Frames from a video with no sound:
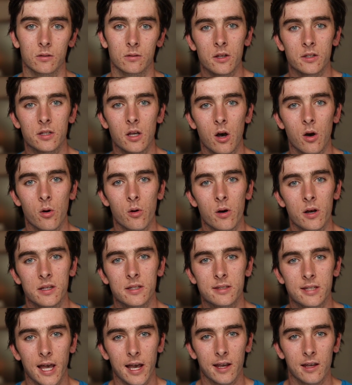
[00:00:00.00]
So
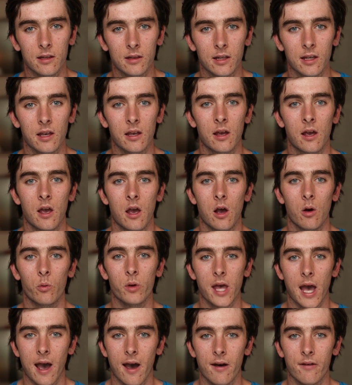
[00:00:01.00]
secondly,
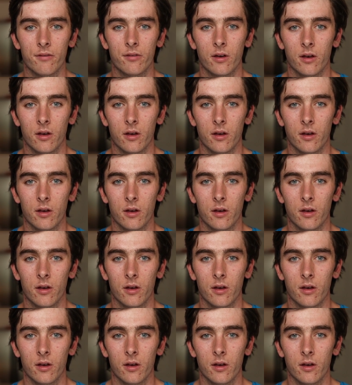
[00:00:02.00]
we have